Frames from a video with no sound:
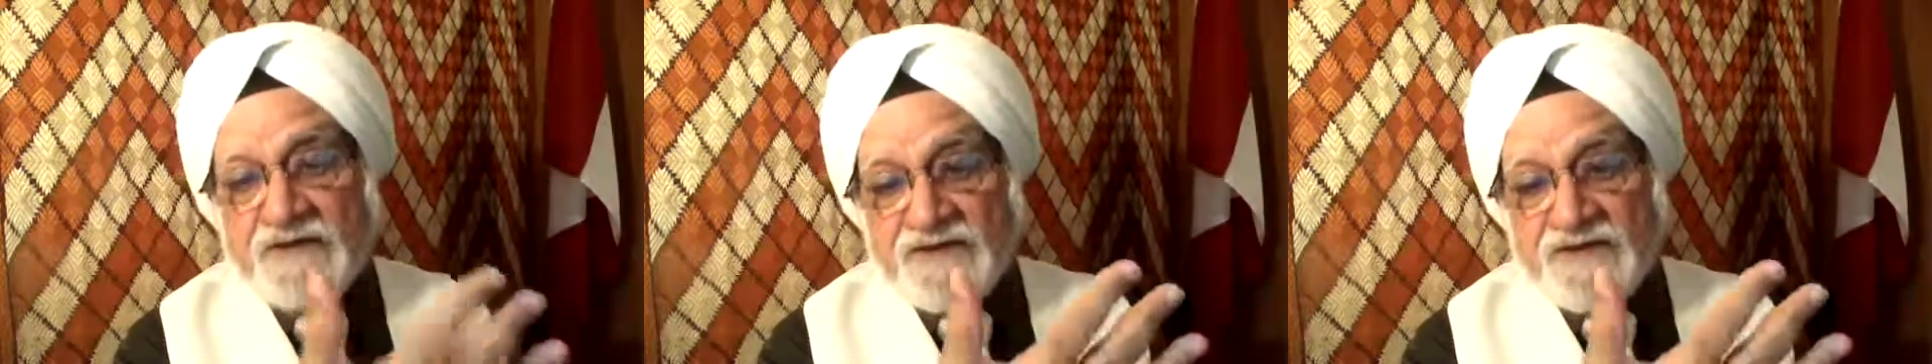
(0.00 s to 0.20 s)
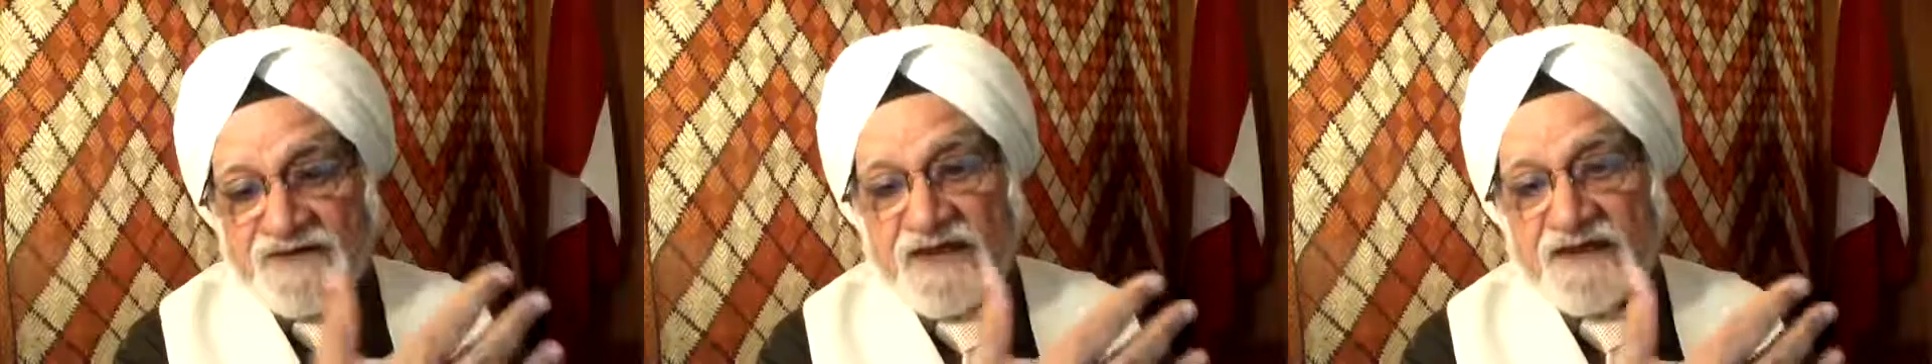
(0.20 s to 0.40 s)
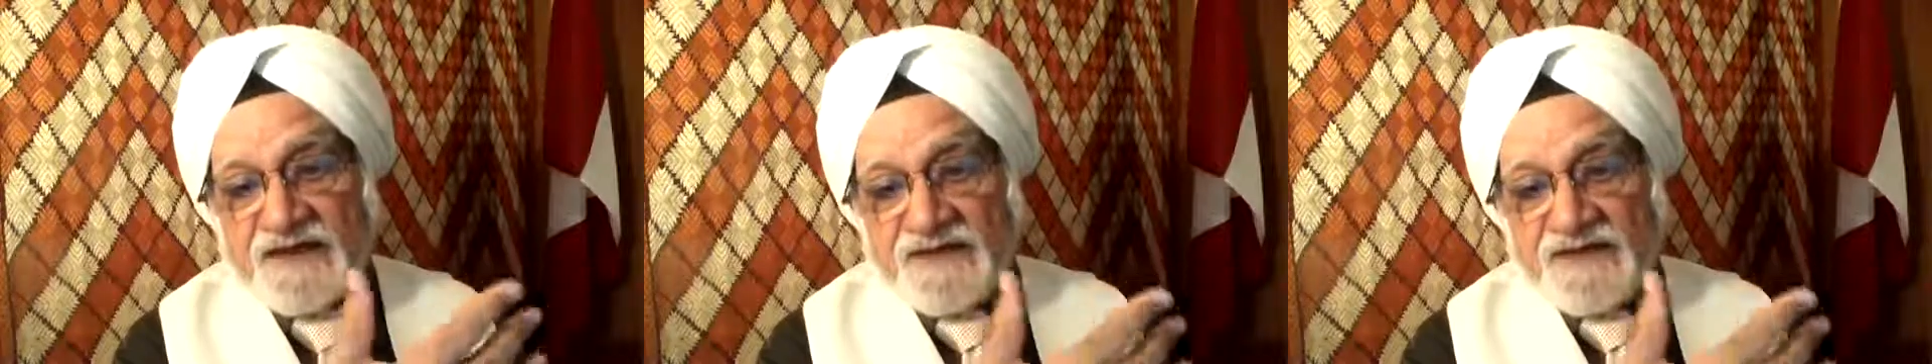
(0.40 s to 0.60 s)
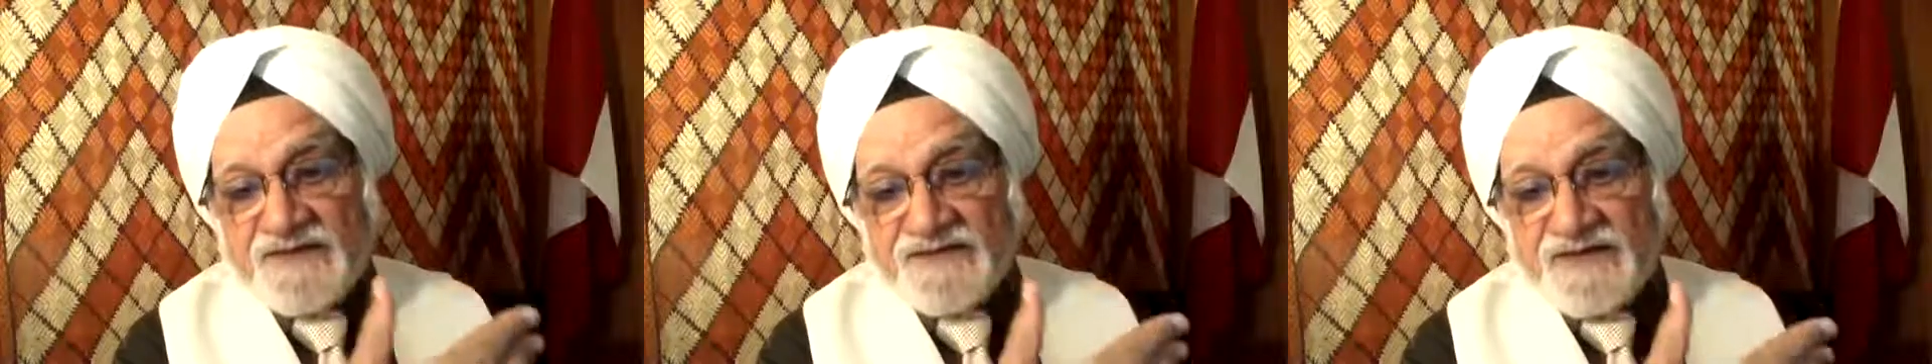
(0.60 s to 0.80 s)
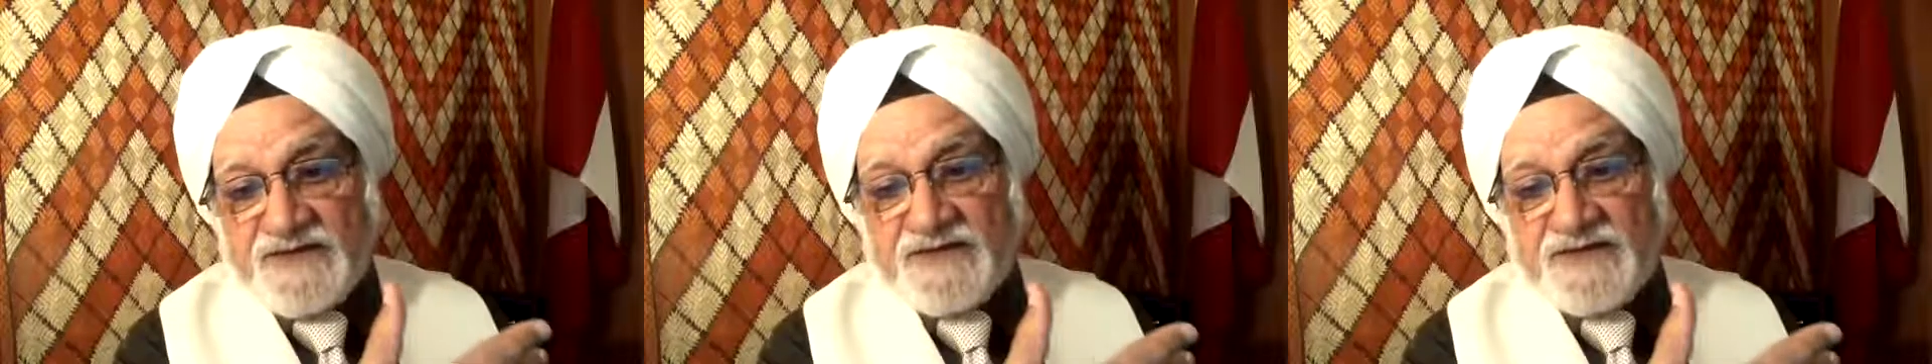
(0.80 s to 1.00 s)
second
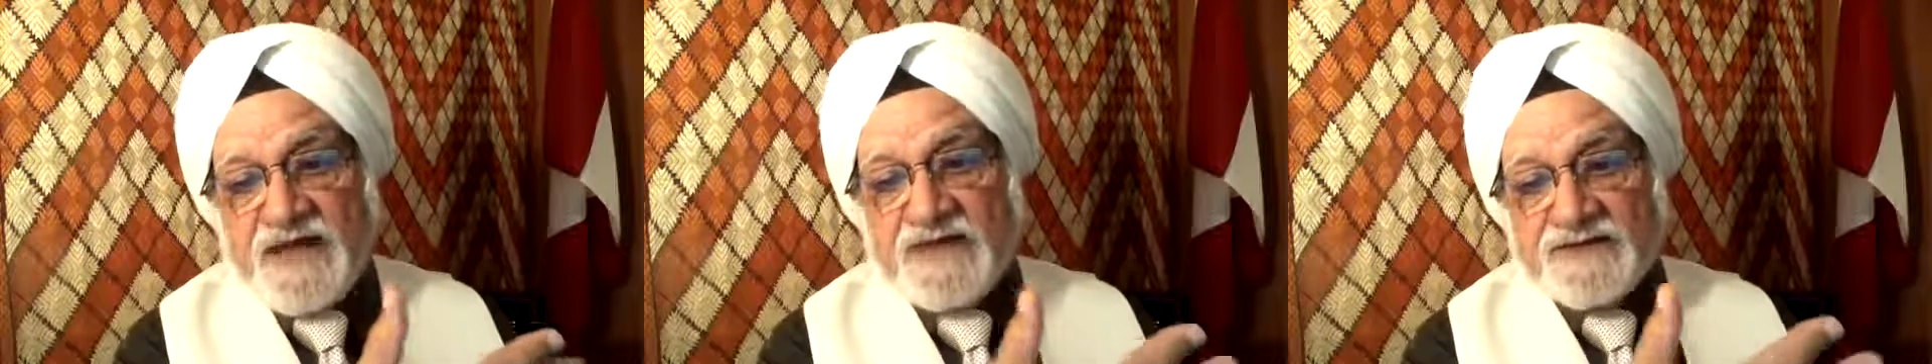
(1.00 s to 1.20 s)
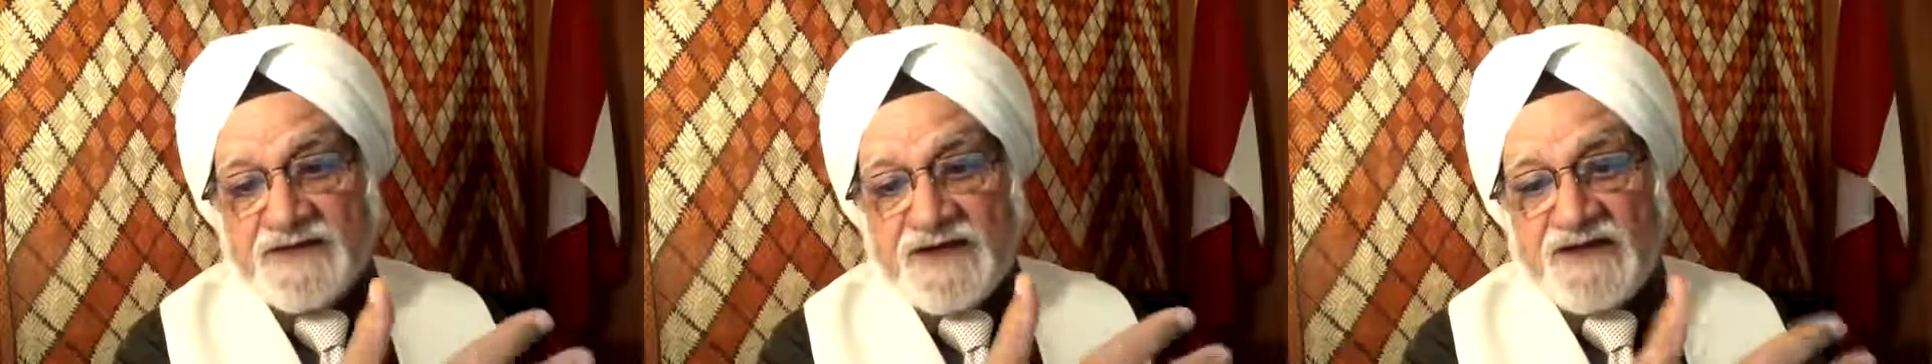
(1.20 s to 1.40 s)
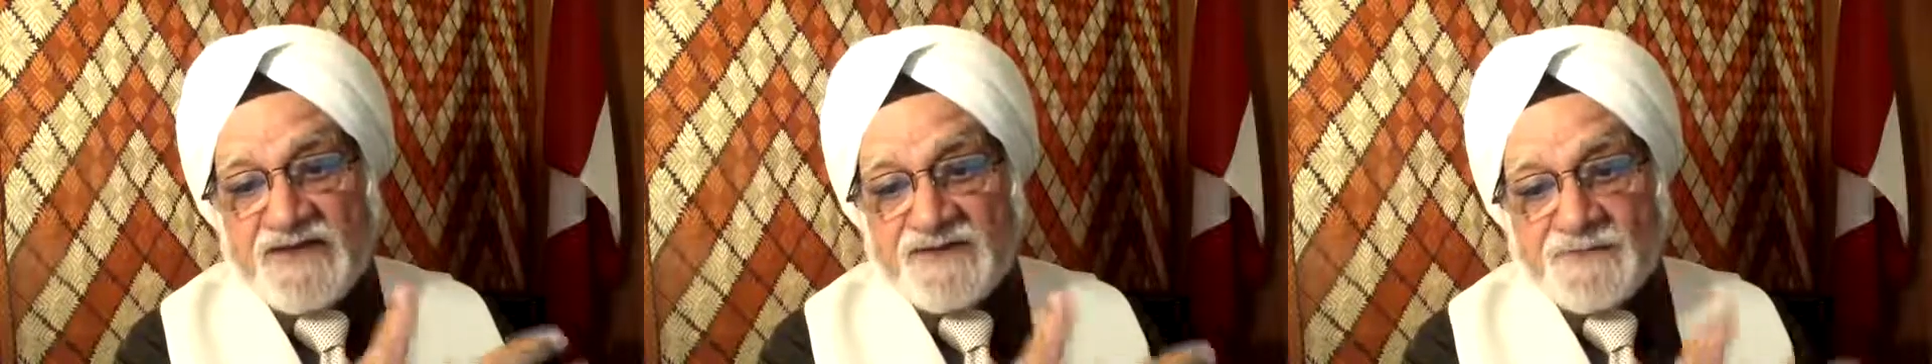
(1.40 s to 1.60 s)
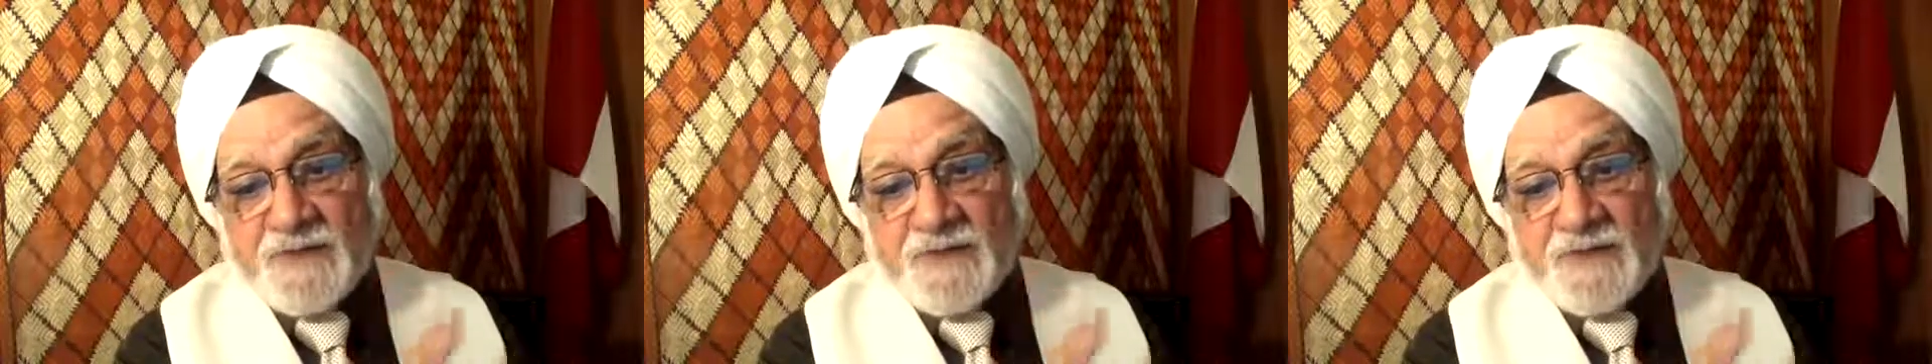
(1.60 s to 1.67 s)
is India, third is